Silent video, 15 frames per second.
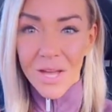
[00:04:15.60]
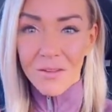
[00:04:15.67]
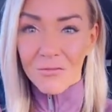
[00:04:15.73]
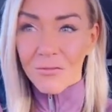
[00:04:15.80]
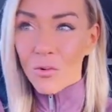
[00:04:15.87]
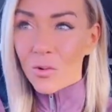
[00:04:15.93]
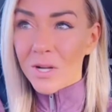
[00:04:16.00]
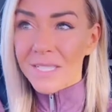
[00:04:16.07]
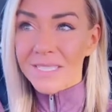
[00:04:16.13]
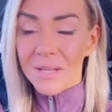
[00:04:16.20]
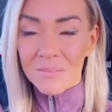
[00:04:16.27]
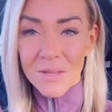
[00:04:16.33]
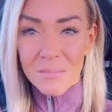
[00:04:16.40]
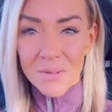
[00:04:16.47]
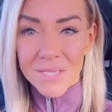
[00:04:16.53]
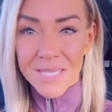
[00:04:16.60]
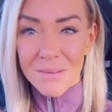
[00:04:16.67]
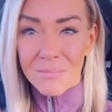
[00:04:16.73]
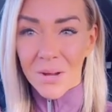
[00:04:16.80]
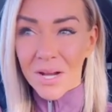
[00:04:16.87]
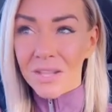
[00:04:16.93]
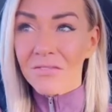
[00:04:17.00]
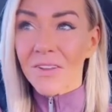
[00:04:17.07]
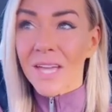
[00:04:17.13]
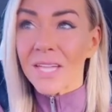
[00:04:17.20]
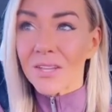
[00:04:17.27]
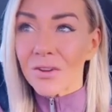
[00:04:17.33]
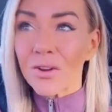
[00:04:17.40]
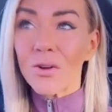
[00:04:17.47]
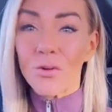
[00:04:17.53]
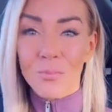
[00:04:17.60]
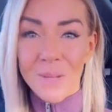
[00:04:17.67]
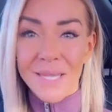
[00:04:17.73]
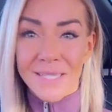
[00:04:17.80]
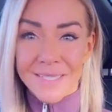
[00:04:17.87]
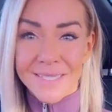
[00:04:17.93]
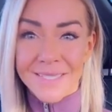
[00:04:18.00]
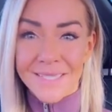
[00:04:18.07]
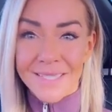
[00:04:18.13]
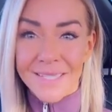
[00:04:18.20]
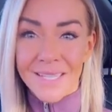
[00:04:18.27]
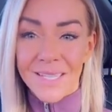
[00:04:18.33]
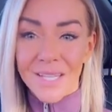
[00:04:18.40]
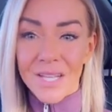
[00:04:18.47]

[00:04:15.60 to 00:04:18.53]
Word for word: you got 40 something percent body fat, you're obese.